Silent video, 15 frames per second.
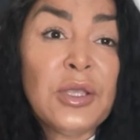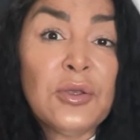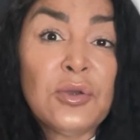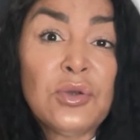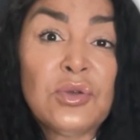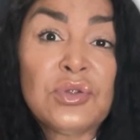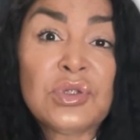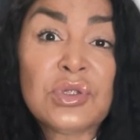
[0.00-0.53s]

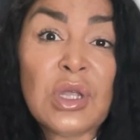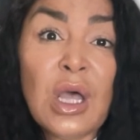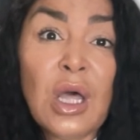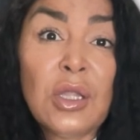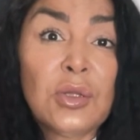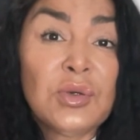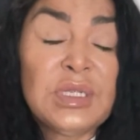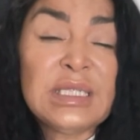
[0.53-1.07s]
use
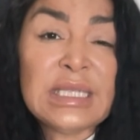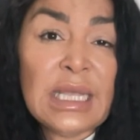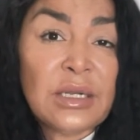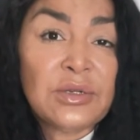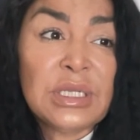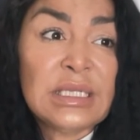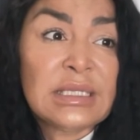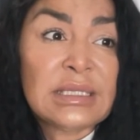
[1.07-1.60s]
uh, Louise
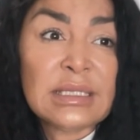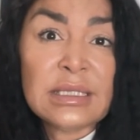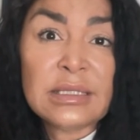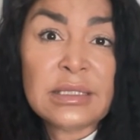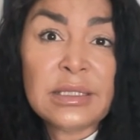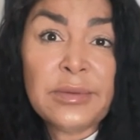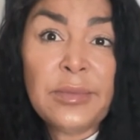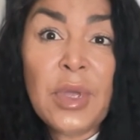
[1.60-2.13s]
Henry's
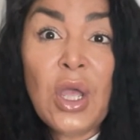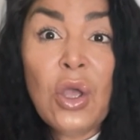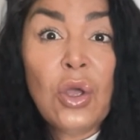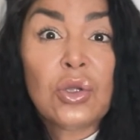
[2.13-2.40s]
system